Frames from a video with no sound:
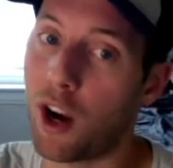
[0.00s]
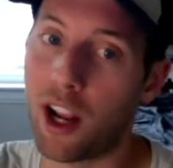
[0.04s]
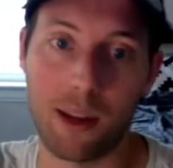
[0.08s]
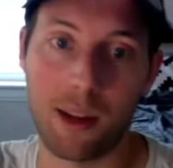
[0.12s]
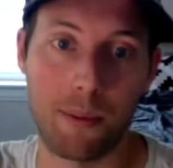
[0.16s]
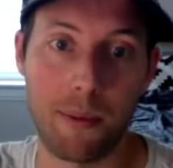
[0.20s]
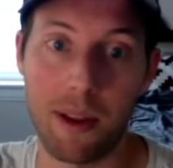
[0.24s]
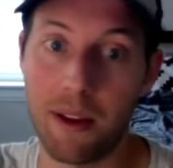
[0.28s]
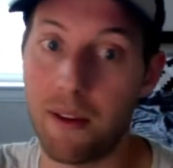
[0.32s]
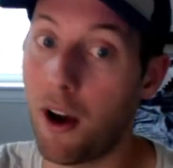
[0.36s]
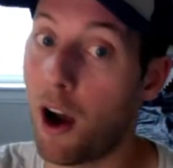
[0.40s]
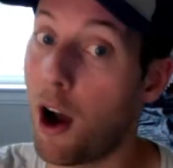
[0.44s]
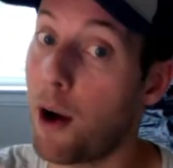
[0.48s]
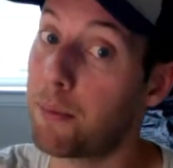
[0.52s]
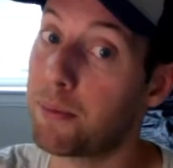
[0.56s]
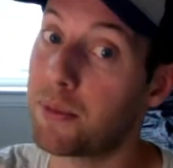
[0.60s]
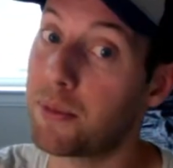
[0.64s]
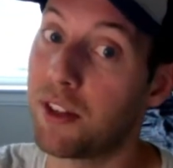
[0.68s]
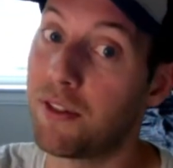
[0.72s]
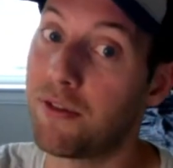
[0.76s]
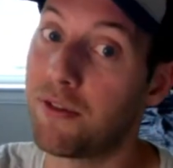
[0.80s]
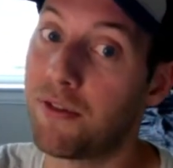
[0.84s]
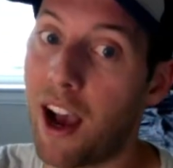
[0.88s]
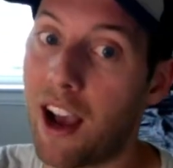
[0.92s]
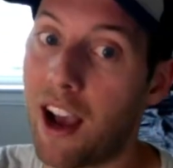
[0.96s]
I can meet up
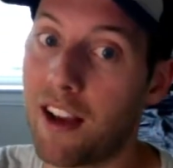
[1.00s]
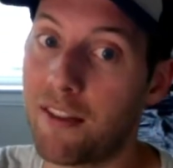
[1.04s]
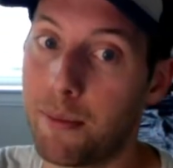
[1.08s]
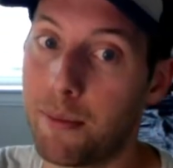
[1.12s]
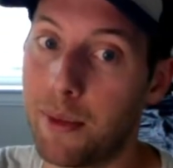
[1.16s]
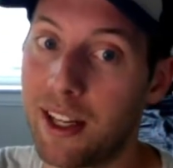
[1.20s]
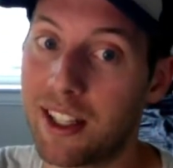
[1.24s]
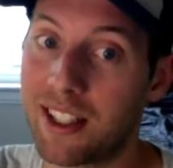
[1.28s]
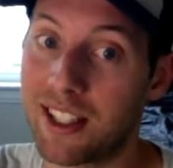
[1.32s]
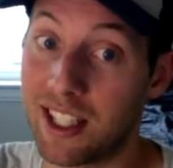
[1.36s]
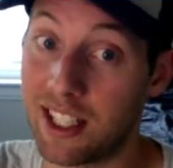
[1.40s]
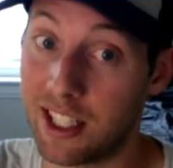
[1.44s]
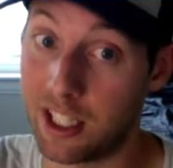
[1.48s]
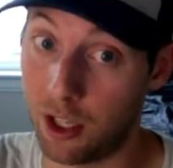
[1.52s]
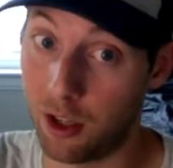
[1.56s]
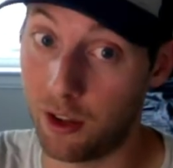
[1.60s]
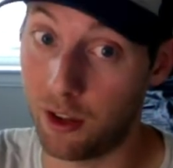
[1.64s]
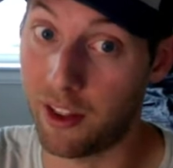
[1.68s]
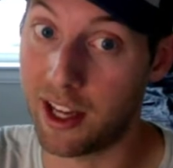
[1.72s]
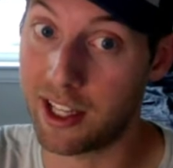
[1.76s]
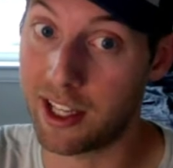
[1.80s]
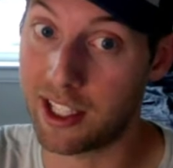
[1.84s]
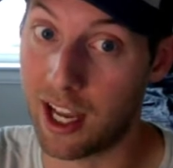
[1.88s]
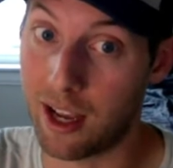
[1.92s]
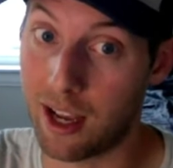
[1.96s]
to five minutes until
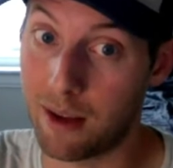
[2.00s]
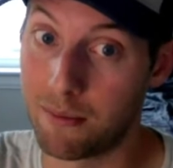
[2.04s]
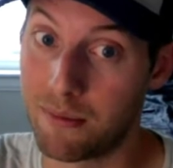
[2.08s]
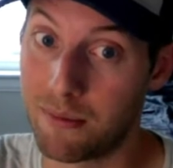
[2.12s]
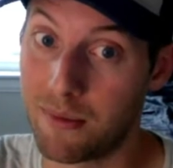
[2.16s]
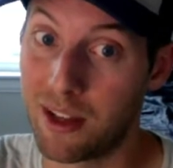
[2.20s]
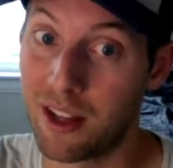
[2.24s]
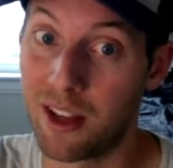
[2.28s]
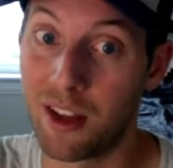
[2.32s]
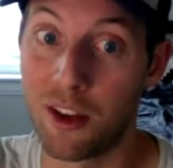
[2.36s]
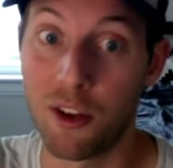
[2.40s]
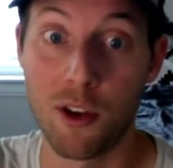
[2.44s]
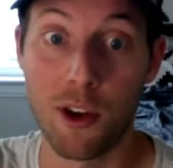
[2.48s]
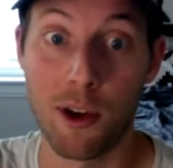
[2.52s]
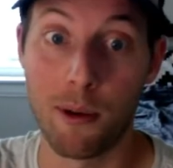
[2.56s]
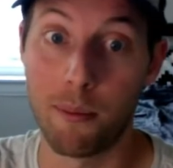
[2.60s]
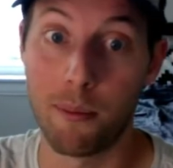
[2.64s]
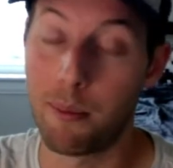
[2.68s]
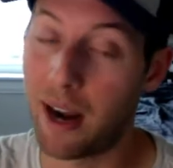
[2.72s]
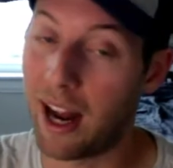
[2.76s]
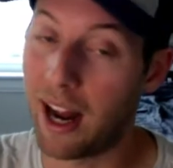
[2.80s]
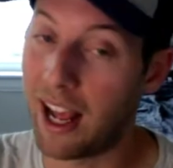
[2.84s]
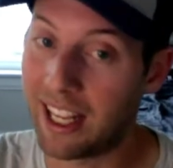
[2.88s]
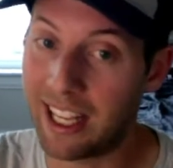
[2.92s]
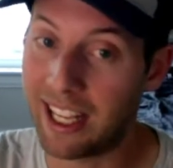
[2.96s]
that time,
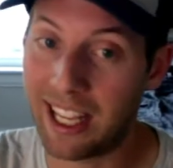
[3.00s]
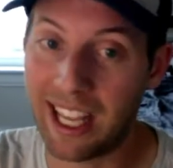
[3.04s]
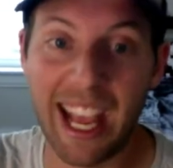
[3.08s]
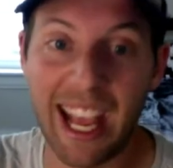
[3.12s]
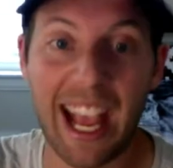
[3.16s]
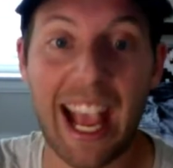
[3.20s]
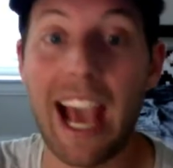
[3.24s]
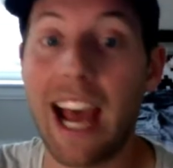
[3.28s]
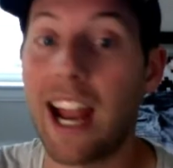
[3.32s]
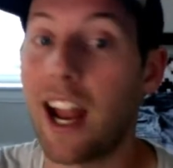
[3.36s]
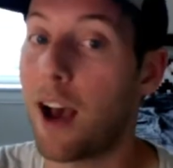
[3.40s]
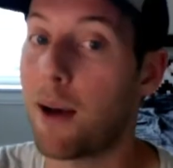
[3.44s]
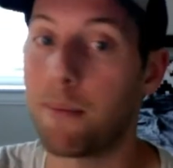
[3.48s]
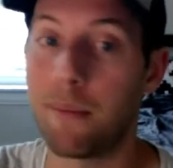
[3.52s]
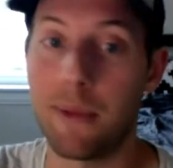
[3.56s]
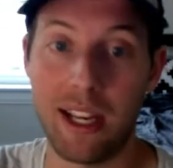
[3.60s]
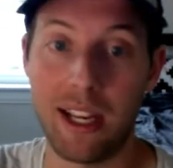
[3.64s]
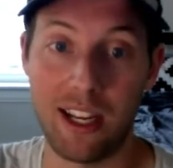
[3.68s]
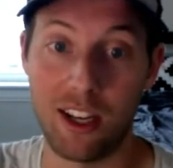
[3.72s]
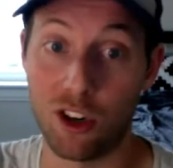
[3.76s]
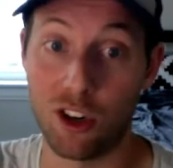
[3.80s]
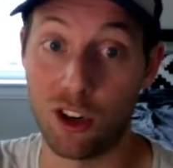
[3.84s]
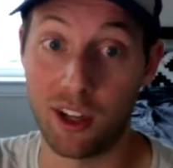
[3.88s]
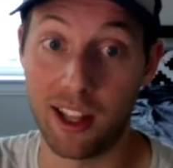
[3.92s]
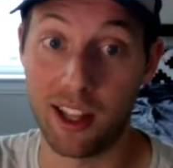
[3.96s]
but I cannot meet
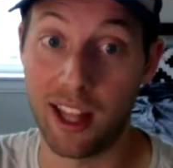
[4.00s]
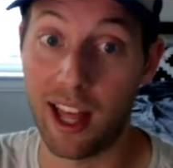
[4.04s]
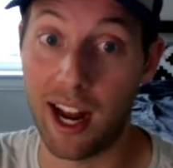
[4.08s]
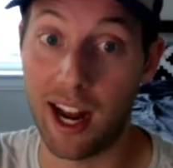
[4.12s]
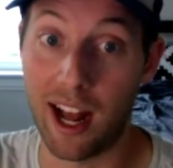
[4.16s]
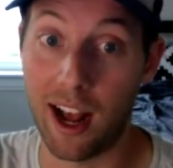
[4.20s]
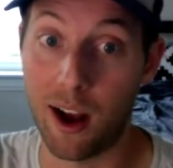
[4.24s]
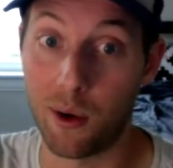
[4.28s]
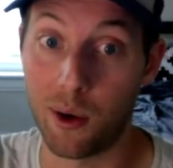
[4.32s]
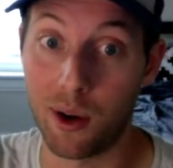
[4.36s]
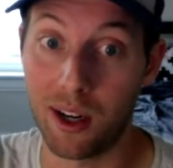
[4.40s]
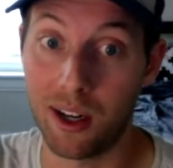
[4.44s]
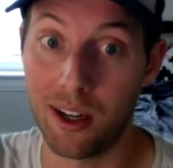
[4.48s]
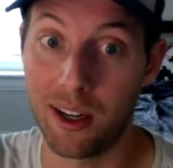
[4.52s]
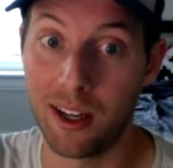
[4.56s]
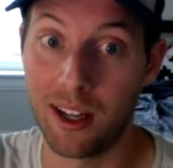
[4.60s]
during that hour.